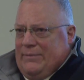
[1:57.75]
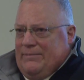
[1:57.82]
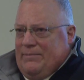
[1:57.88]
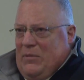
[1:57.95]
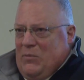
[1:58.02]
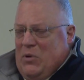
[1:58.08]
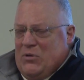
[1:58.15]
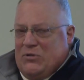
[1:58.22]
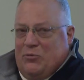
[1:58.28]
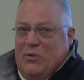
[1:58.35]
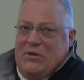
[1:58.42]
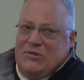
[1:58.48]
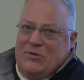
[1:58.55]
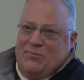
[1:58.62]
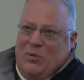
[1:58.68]
the most
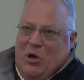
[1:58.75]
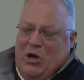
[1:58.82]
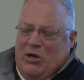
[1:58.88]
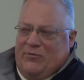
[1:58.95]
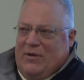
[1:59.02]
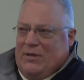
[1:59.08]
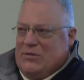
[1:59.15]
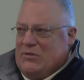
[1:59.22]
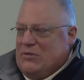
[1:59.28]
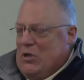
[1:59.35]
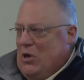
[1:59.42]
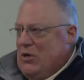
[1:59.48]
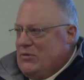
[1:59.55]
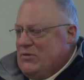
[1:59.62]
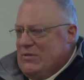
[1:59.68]
recent part of it
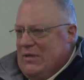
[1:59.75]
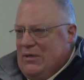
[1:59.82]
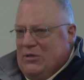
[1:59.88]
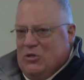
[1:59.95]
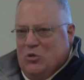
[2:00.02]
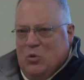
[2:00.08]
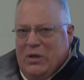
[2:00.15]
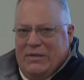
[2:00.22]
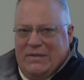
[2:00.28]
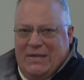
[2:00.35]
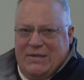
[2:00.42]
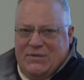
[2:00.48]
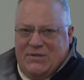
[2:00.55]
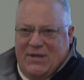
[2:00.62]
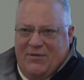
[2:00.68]
starts in
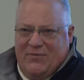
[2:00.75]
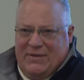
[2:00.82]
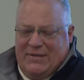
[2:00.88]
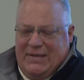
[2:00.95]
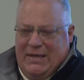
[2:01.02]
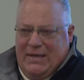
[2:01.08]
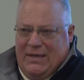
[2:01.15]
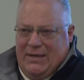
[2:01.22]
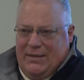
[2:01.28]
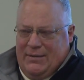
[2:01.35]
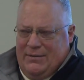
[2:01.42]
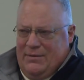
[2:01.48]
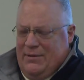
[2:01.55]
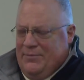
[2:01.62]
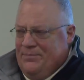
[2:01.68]

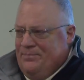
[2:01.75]
2017.